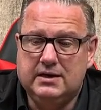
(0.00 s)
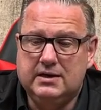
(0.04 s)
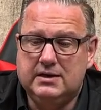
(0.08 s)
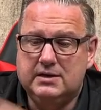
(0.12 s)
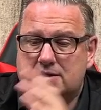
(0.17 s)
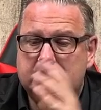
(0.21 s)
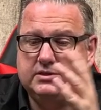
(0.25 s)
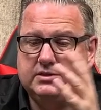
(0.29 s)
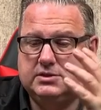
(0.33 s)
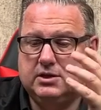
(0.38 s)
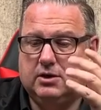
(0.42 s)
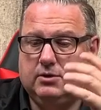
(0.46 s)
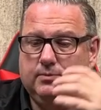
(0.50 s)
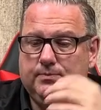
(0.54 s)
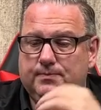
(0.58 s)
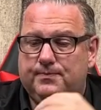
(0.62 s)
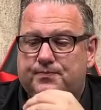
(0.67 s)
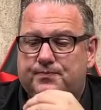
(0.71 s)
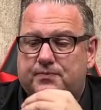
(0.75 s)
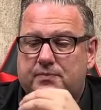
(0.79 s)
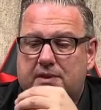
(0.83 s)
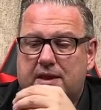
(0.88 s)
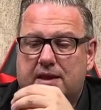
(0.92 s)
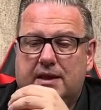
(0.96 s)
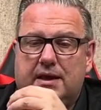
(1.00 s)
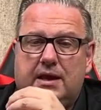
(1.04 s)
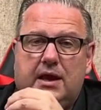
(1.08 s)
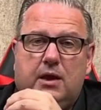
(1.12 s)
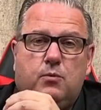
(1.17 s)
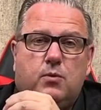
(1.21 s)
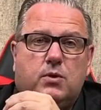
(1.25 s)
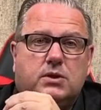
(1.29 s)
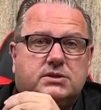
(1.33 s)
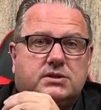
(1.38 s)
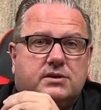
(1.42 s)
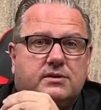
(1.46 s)
So it
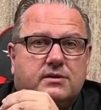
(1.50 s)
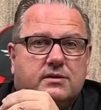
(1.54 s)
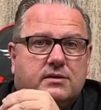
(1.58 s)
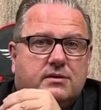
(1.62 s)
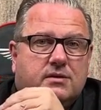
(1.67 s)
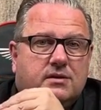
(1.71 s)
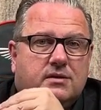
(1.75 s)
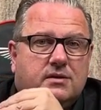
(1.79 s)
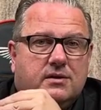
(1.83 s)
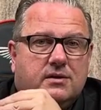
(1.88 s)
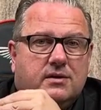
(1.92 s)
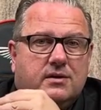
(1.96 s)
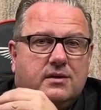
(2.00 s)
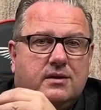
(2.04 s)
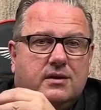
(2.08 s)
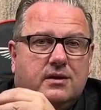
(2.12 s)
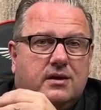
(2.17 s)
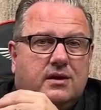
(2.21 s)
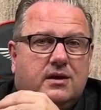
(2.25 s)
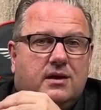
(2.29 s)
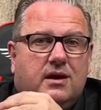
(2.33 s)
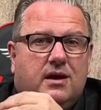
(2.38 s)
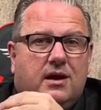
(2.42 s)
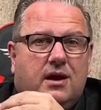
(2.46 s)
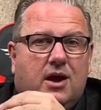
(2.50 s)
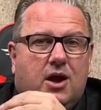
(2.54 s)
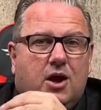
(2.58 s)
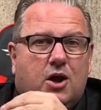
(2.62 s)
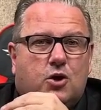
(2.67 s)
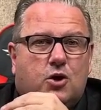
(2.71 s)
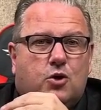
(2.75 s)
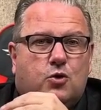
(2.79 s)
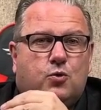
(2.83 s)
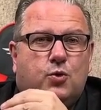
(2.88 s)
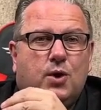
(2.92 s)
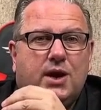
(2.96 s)
was a
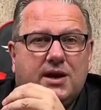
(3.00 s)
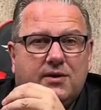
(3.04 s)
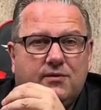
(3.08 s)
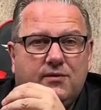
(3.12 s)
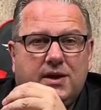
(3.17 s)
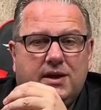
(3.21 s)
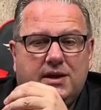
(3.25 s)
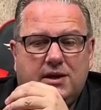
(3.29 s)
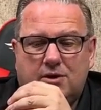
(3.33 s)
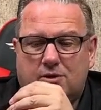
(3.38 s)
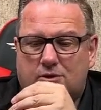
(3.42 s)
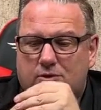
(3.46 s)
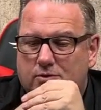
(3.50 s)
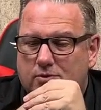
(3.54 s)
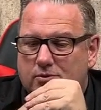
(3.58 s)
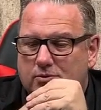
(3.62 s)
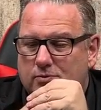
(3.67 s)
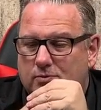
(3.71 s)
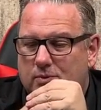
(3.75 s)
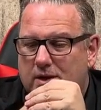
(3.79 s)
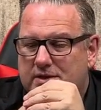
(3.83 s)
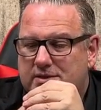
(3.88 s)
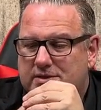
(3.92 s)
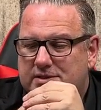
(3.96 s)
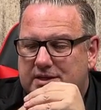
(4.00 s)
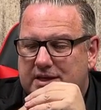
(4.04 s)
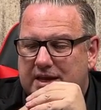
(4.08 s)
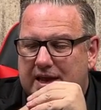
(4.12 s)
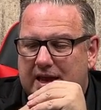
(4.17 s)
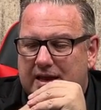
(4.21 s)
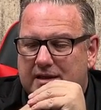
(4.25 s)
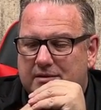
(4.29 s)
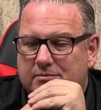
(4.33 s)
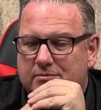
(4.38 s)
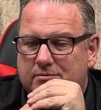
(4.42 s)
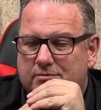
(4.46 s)
quick video. Once
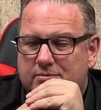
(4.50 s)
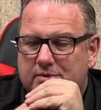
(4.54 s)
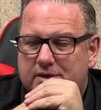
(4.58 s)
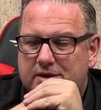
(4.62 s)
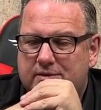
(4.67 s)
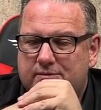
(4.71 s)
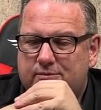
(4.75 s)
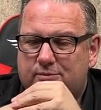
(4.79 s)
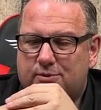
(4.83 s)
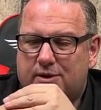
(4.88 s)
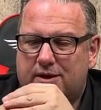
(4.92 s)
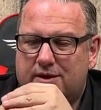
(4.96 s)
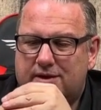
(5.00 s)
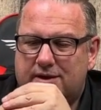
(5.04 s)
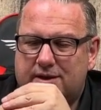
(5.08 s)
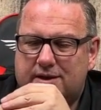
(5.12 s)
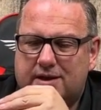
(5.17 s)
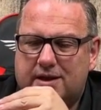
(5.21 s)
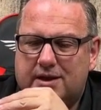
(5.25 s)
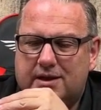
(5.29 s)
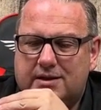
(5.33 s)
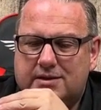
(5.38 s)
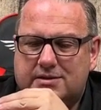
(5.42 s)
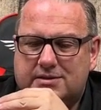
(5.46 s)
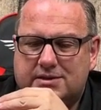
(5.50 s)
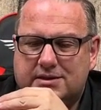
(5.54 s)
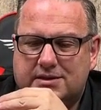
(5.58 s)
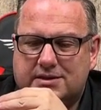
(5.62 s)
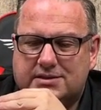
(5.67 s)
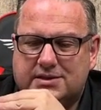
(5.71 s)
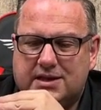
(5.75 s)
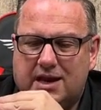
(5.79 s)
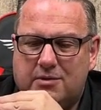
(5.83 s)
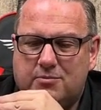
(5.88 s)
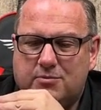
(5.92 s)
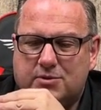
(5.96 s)
again, it's the
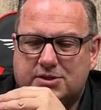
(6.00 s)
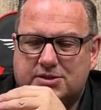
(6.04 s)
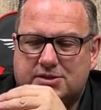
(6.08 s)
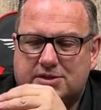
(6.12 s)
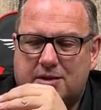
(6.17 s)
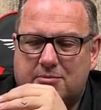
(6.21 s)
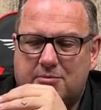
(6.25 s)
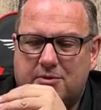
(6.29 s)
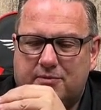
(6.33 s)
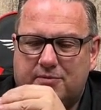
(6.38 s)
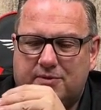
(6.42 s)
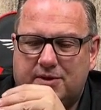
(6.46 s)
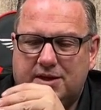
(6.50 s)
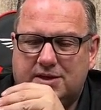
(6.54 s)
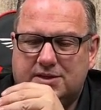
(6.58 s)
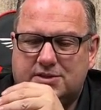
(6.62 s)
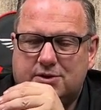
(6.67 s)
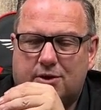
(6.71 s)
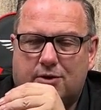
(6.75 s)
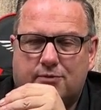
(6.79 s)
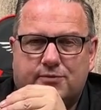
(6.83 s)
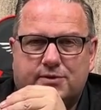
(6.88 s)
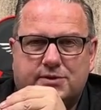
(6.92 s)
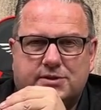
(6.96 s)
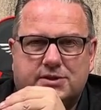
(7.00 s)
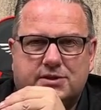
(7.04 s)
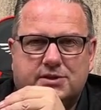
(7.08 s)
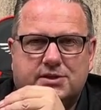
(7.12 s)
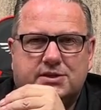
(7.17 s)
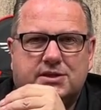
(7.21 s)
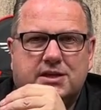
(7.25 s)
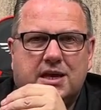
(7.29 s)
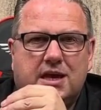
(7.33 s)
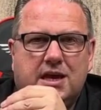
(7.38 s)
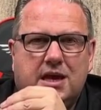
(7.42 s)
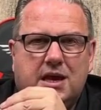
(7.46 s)
same with some of these
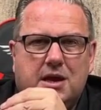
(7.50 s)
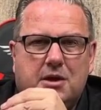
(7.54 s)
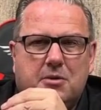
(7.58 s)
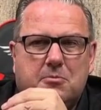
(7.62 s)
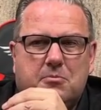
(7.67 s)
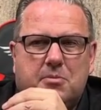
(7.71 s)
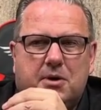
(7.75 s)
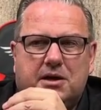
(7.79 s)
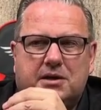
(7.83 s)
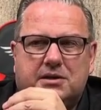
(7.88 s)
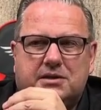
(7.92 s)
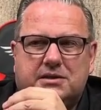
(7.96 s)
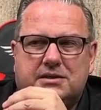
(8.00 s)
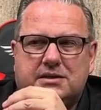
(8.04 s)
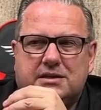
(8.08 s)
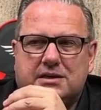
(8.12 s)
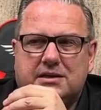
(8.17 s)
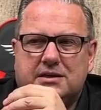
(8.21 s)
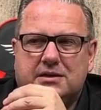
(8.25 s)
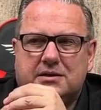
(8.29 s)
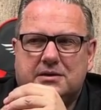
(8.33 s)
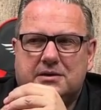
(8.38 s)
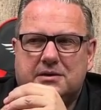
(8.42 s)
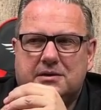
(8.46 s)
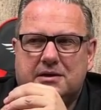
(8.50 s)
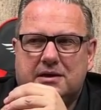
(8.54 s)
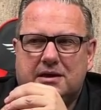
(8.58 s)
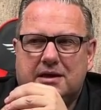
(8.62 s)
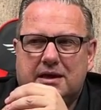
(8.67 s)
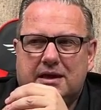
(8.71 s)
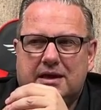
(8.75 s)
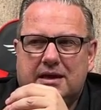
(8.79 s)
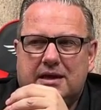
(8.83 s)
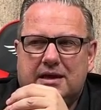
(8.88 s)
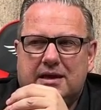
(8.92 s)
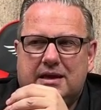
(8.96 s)
officers, but
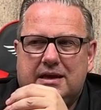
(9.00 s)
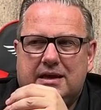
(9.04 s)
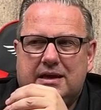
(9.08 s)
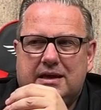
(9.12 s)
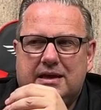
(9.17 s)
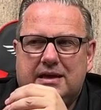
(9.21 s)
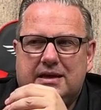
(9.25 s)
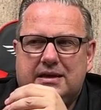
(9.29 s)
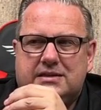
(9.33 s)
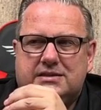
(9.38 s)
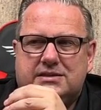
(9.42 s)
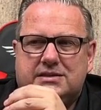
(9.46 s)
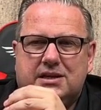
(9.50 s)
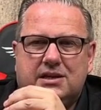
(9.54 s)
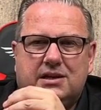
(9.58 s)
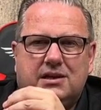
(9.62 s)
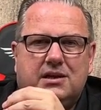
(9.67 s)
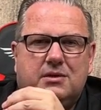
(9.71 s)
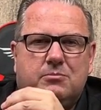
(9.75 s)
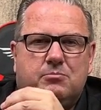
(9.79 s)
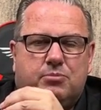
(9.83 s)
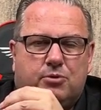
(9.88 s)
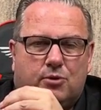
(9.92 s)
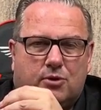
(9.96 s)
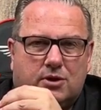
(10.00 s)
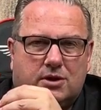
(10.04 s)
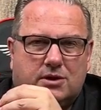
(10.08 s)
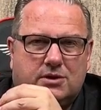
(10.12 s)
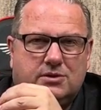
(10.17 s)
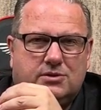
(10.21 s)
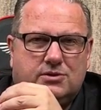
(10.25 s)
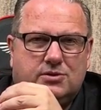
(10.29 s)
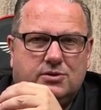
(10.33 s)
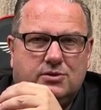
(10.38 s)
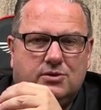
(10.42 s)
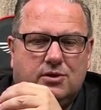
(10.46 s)
it's still
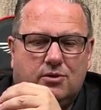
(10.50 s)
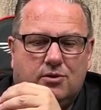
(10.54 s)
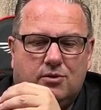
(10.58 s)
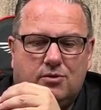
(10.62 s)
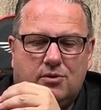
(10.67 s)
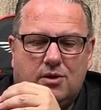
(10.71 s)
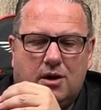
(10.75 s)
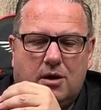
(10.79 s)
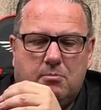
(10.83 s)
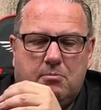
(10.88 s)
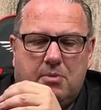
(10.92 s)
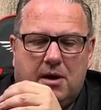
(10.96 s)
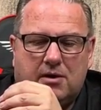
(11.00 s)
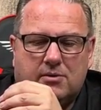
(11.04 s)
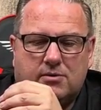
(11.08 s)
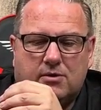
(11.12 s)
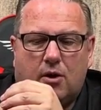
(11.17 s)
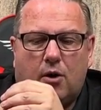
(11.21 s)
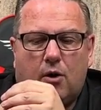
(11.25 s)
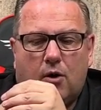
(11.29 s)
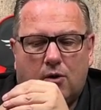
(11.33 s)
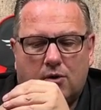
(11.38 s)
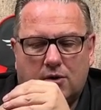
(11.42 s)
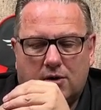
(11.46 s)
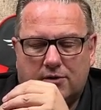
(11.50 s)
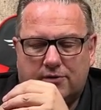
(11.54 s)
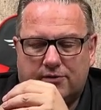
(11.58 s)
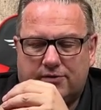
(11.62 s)
important to know about all of